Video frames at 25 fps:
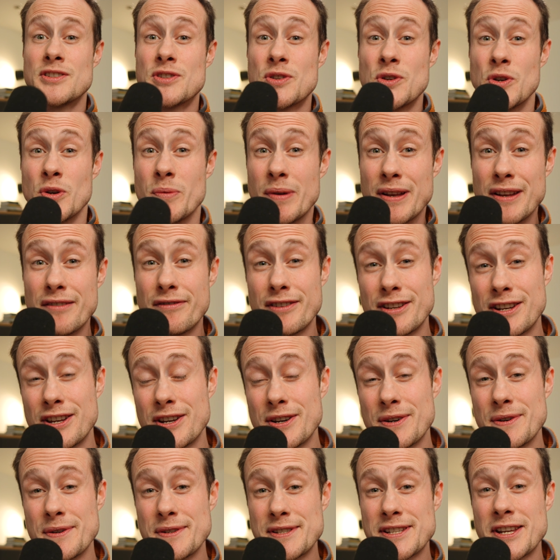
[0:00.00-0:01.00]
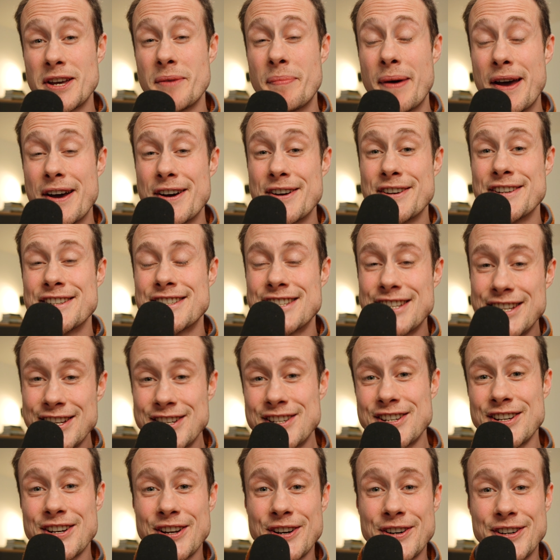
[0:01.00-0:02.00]
Too many videos about
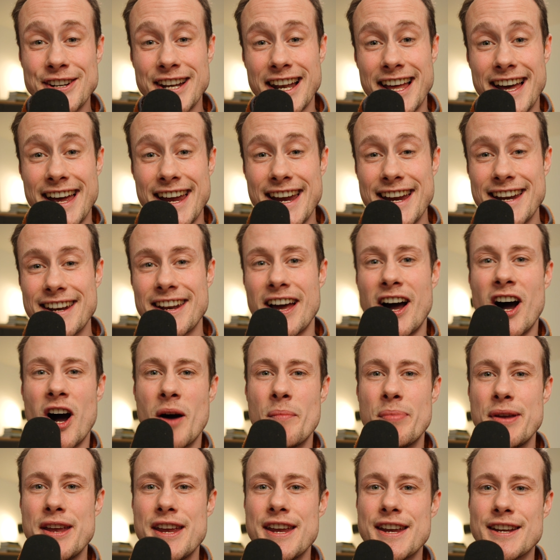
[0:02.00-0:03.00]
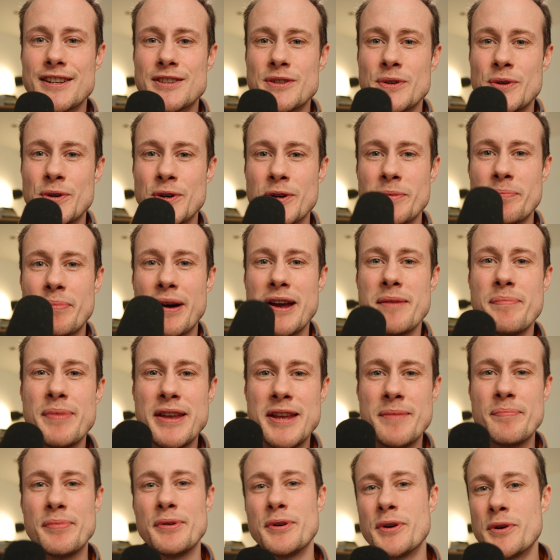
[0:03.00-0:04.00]
teaching online are being taught by
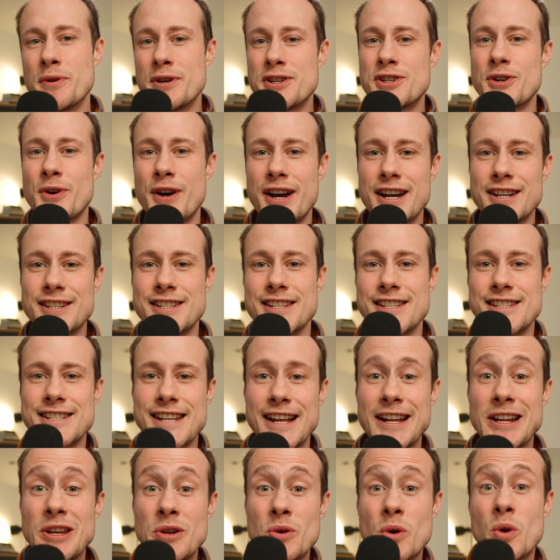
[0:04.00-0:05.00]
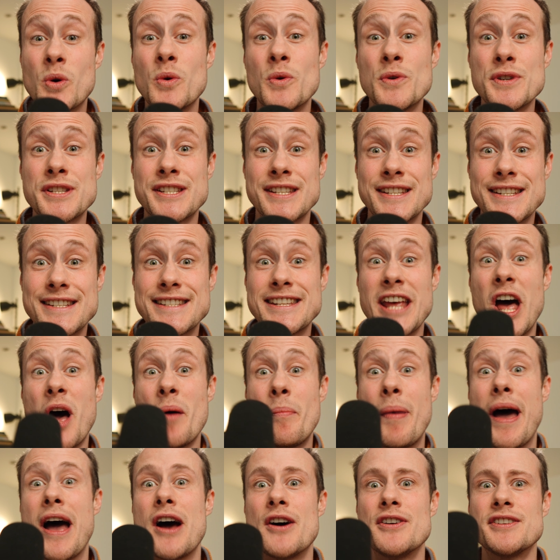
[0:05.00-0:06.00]
people who are trying to sell you courses
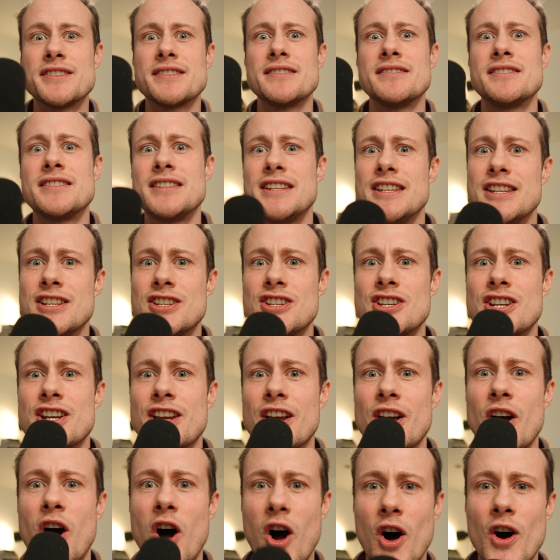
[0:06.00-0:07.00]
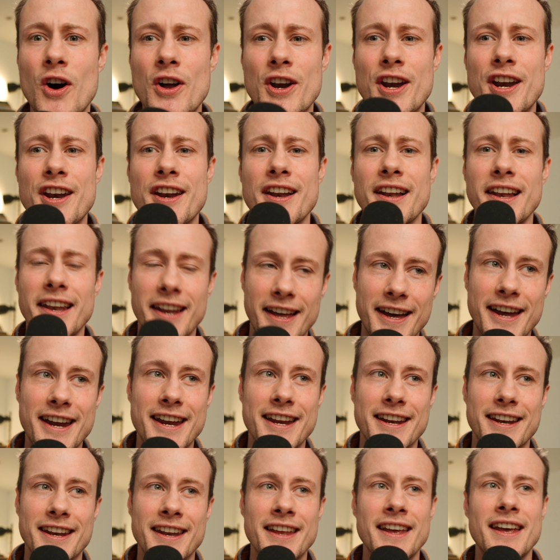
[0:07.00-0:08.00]
about teaching
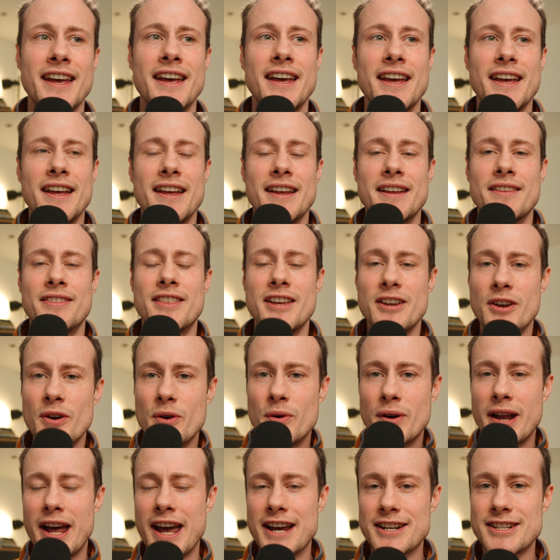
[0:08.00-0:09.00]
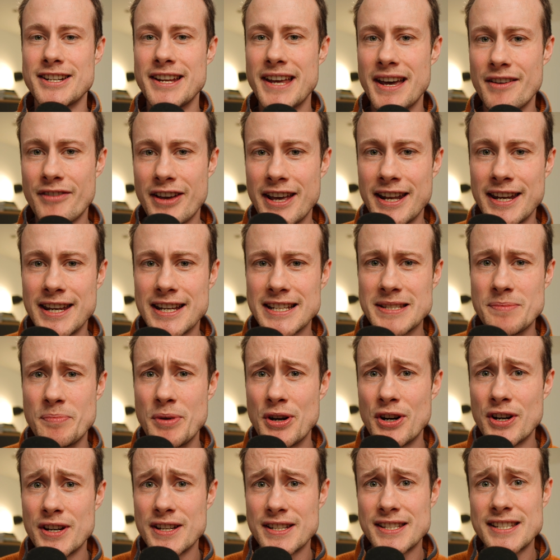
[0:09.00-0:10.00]
online. They don't actually have any
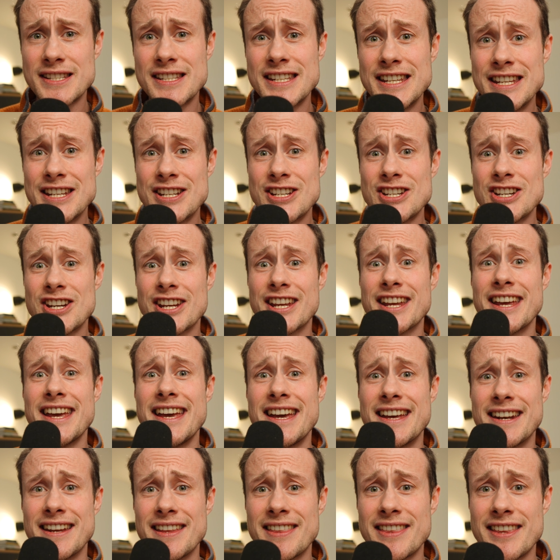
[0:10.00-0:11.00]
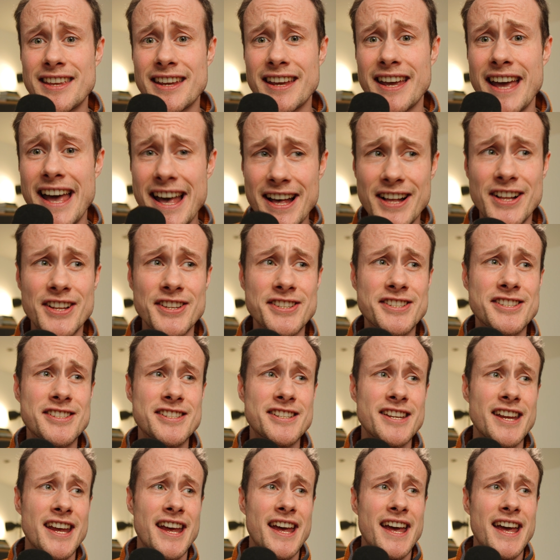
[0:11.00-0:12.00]
experience teaching anything else.